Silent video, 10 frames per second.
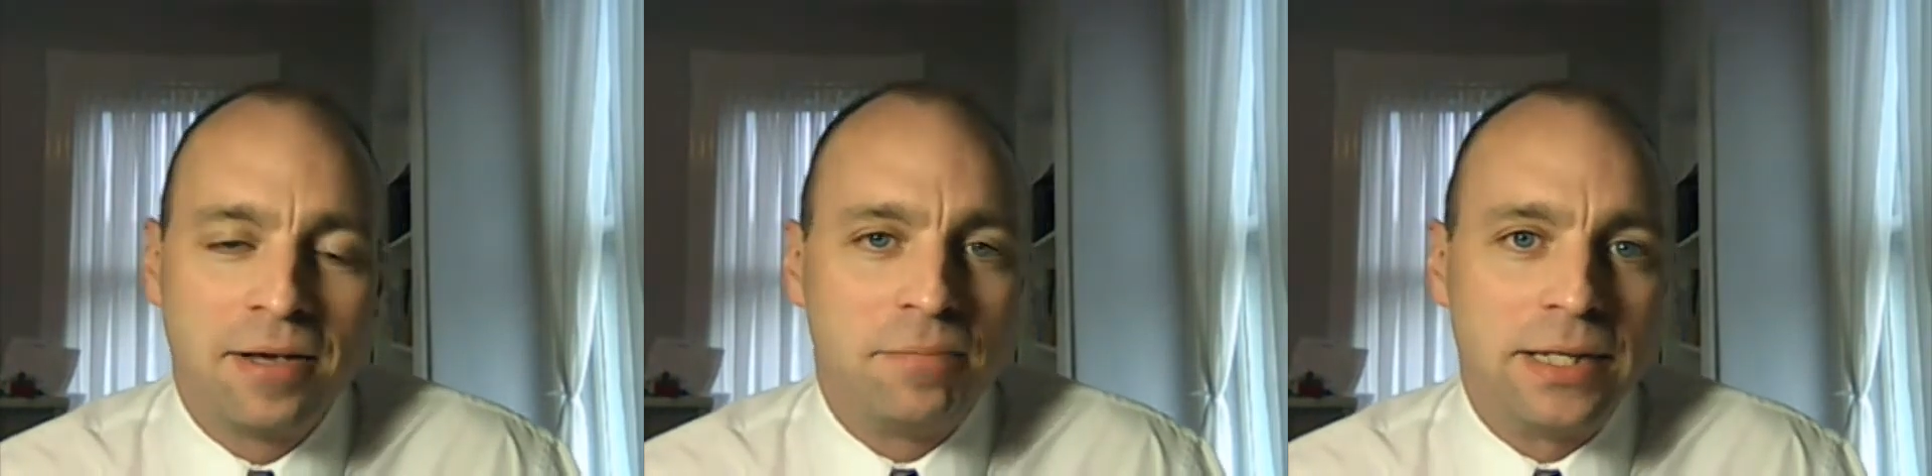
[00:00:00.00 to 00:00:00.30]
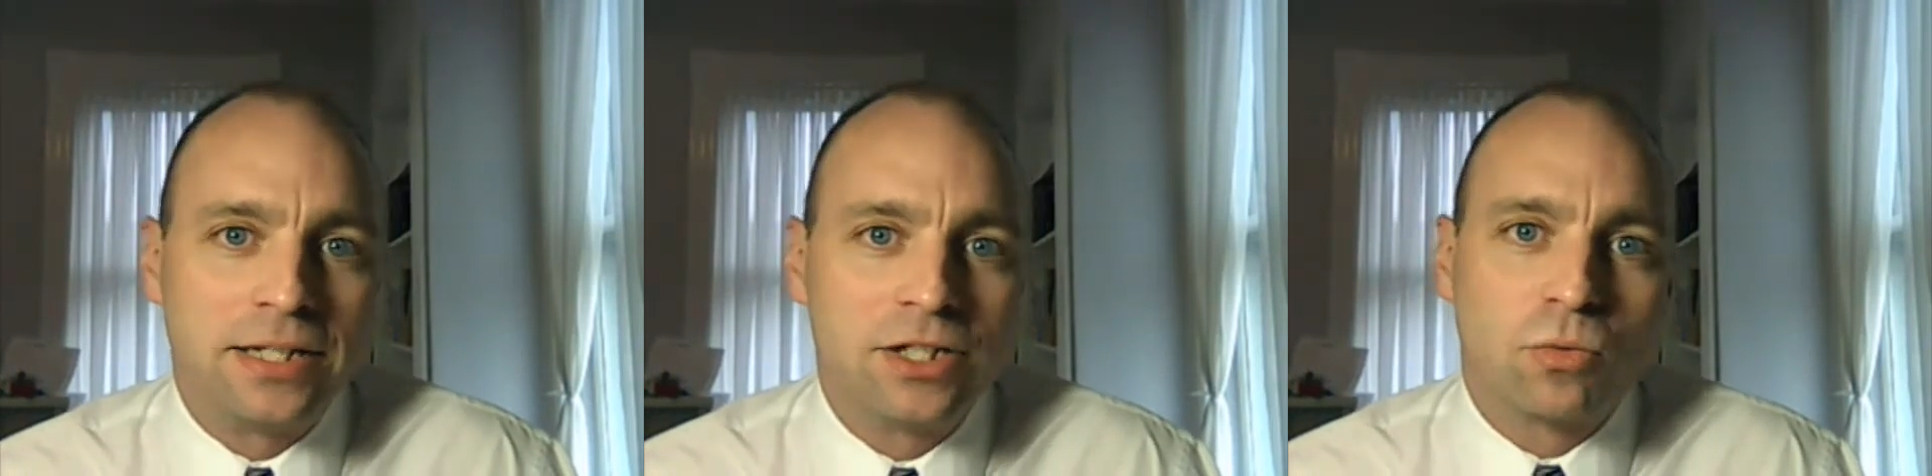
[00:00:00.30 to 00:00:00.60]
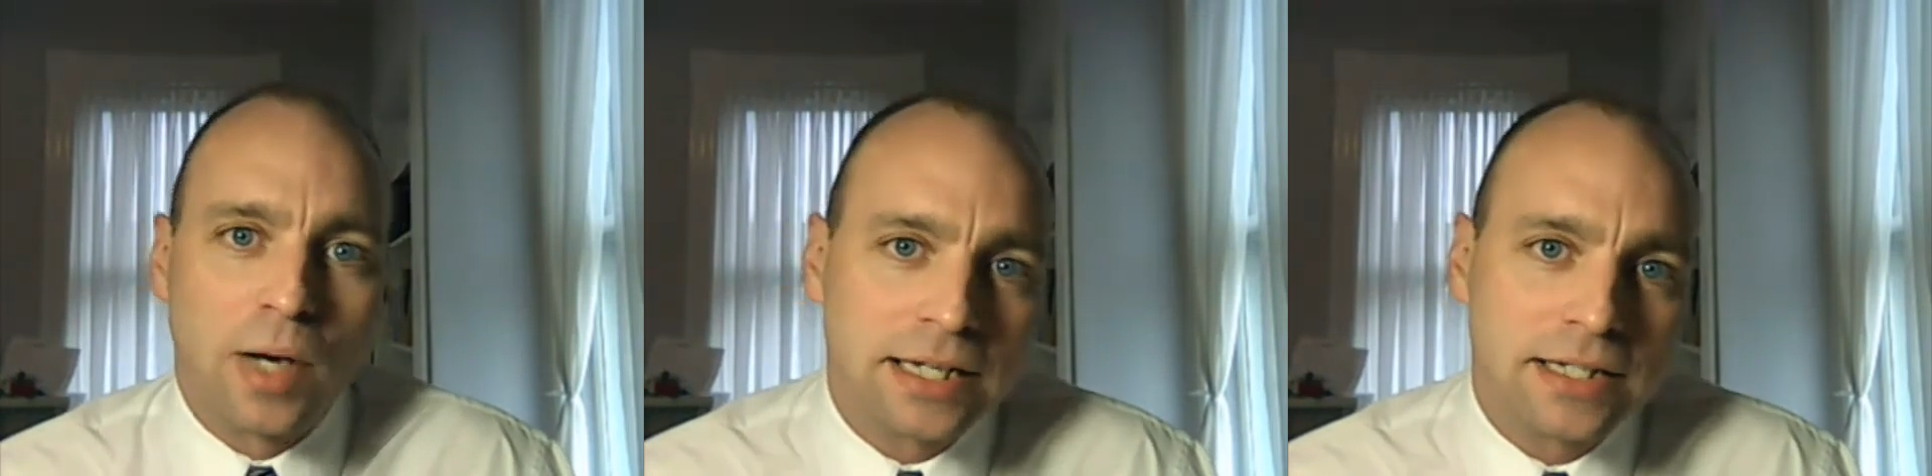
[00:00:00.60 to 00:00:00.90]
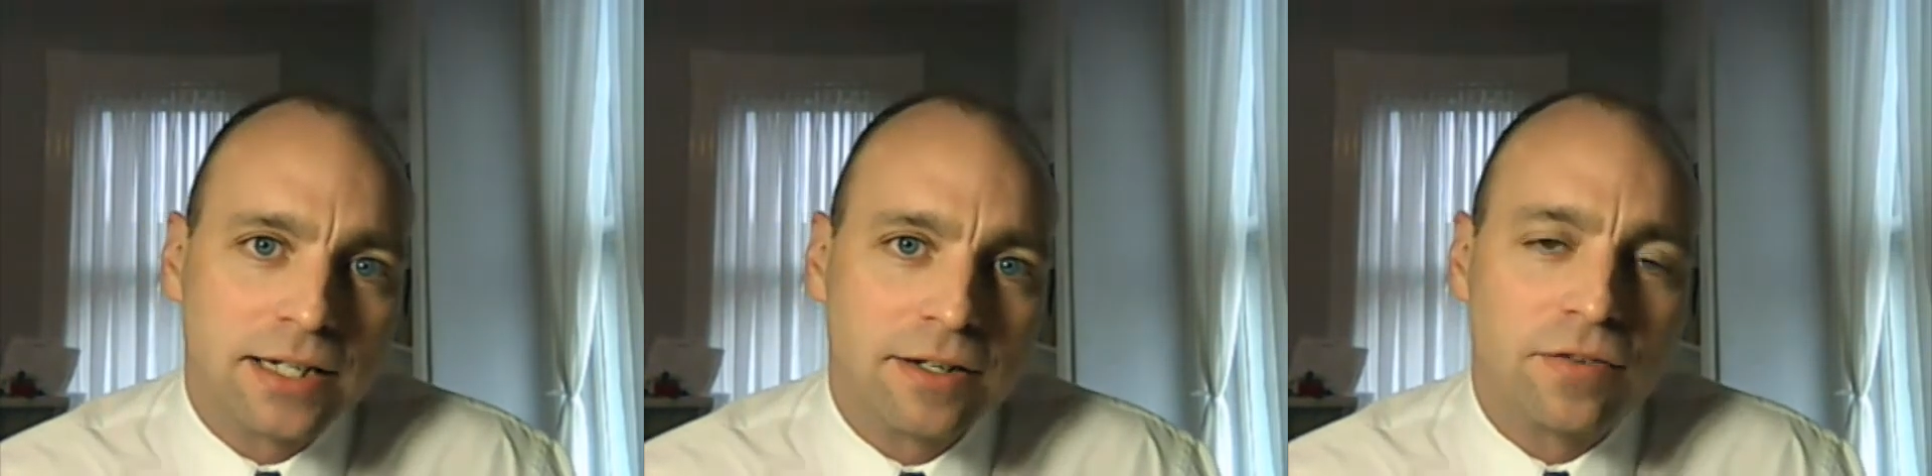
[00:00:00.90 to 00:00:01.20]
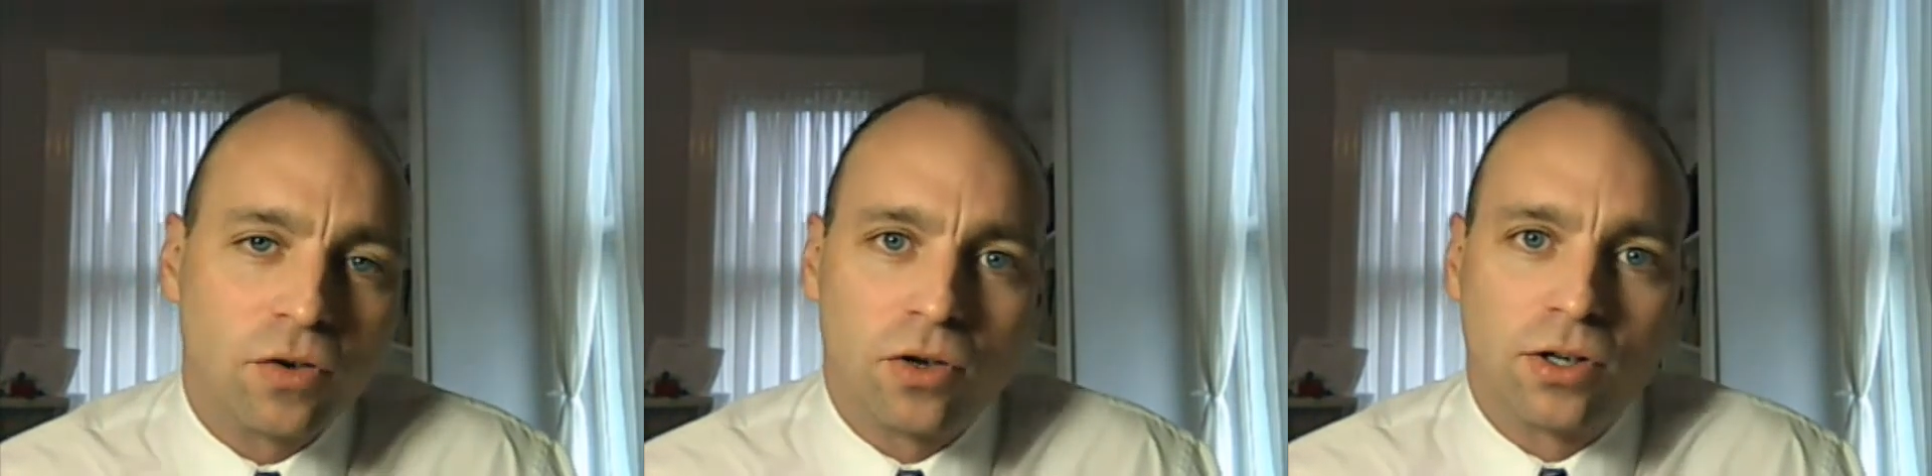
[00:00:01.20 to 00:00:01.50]
Being
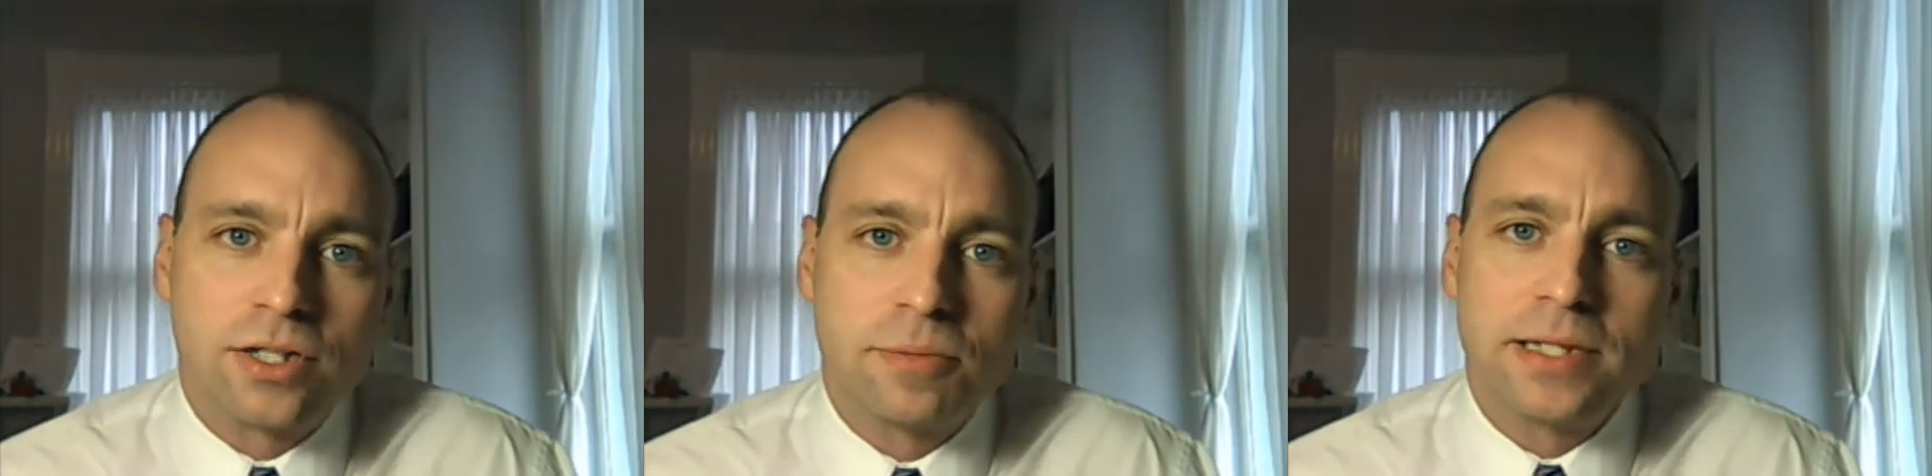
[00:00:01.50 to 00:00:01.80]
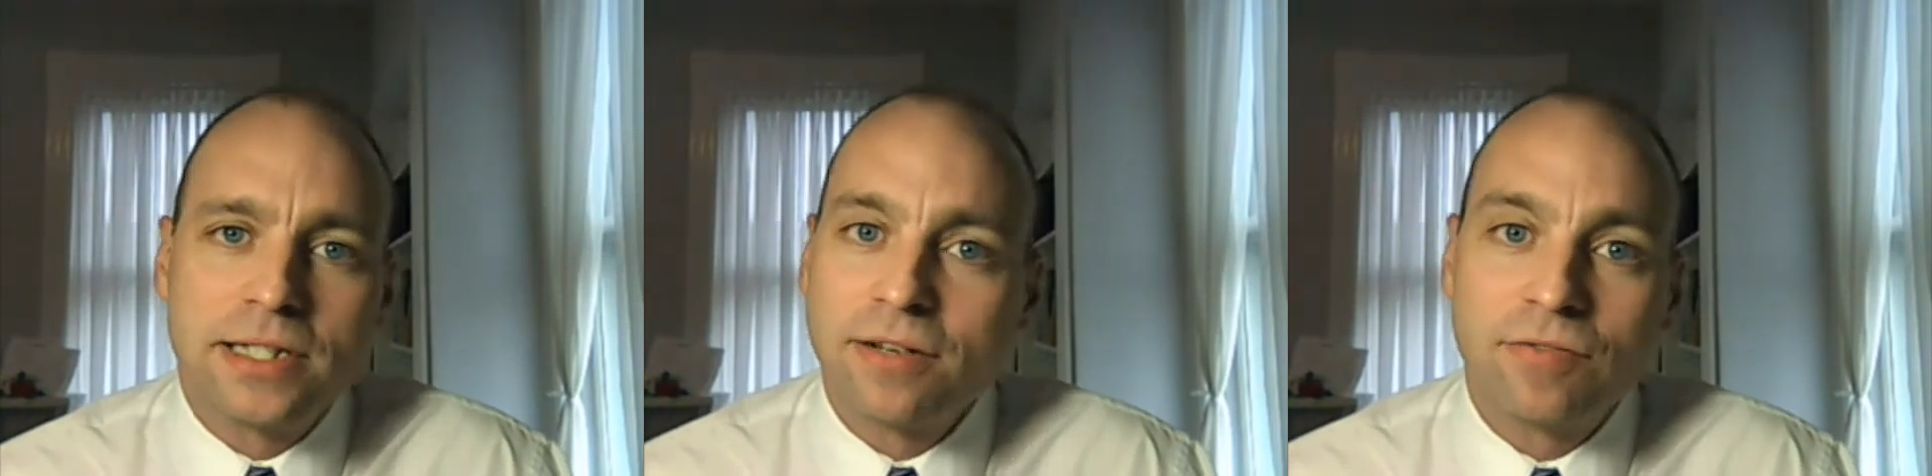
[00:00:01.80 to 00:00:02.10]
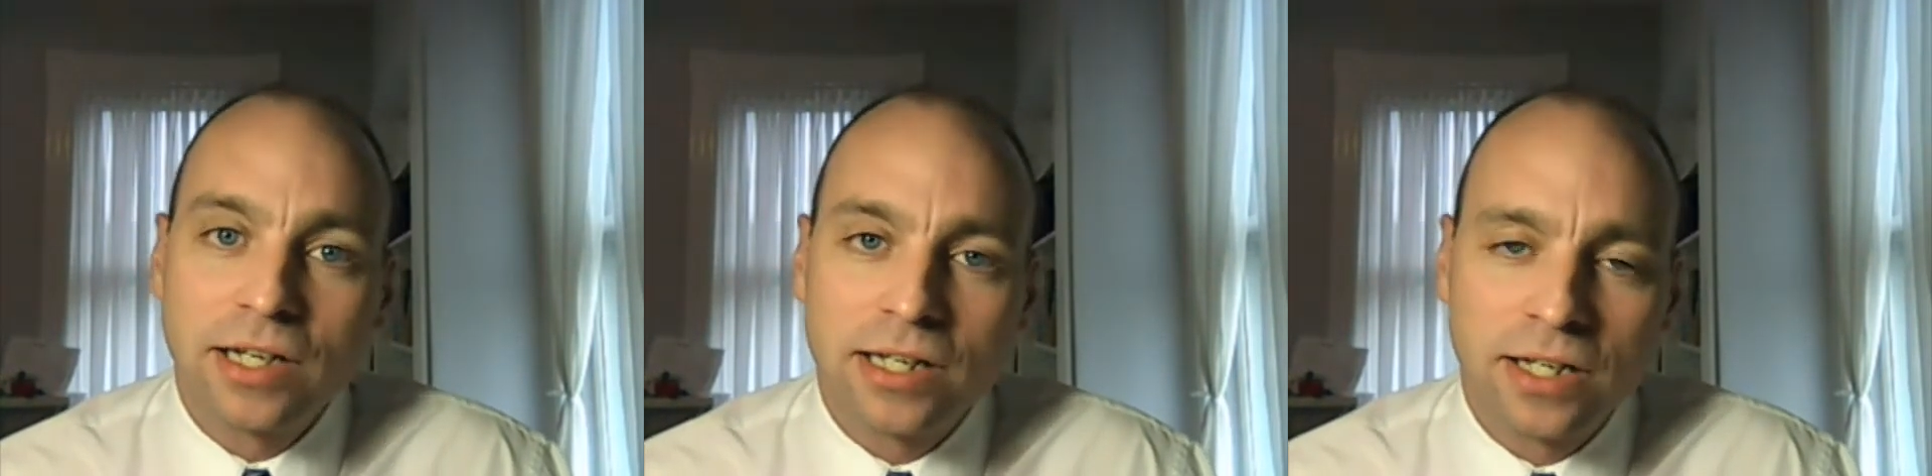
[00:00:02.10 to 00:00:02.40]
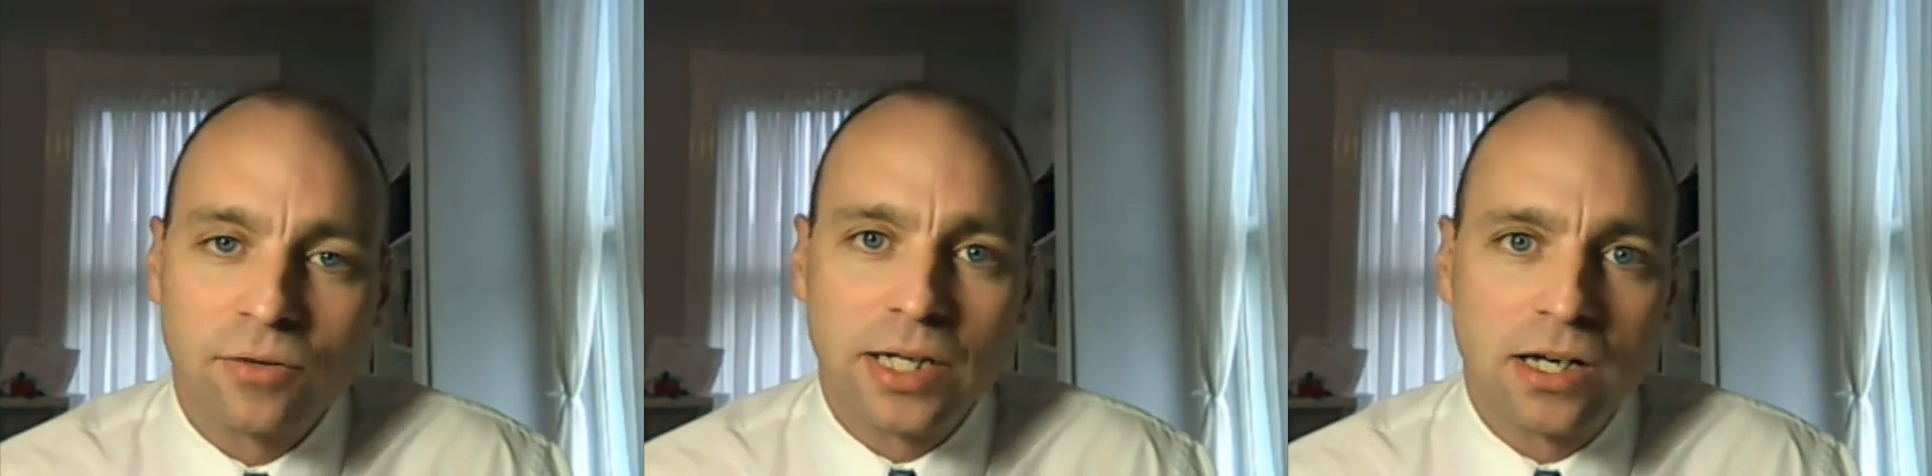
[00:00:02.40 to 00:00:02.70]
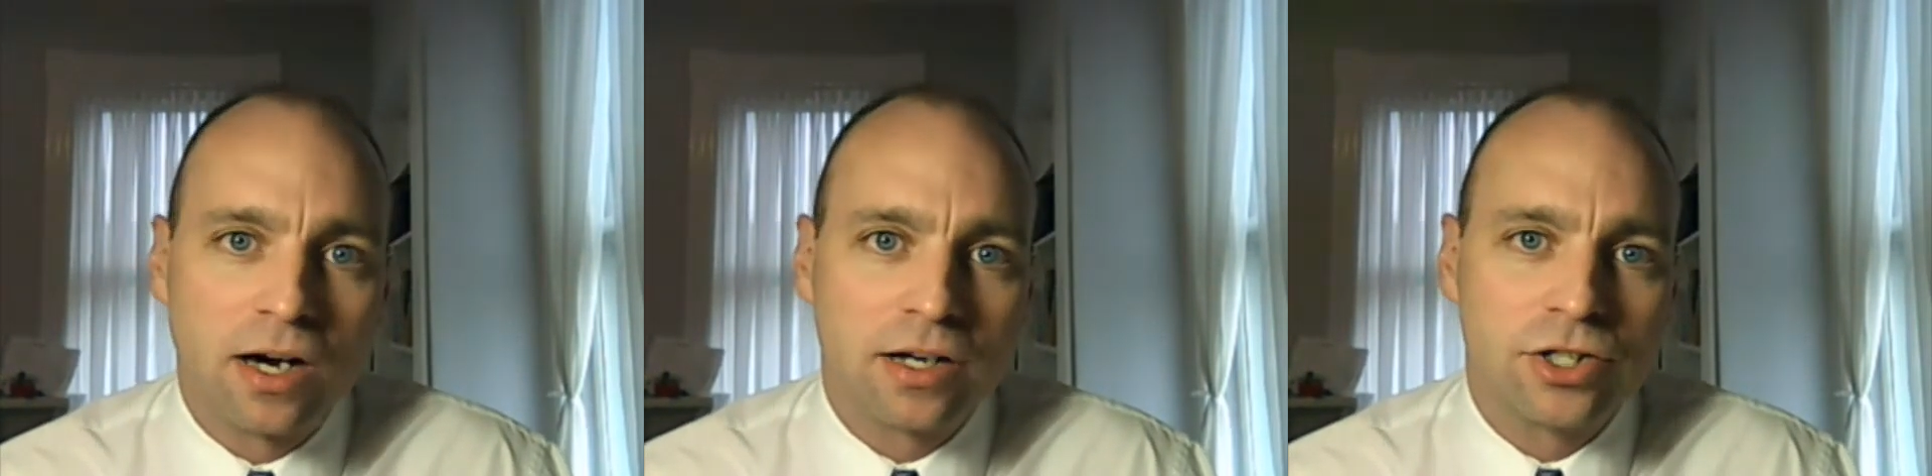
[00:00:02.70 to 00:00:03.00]
directive or specific in
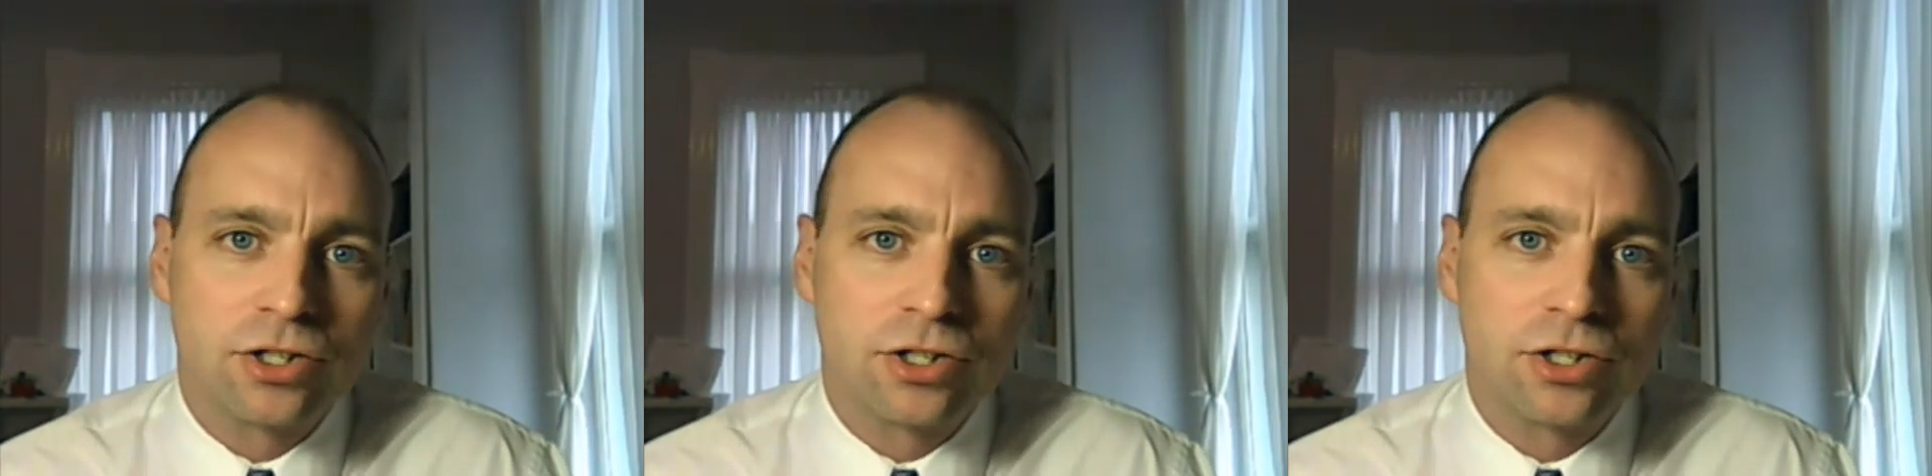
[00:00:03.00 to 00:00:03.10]
regard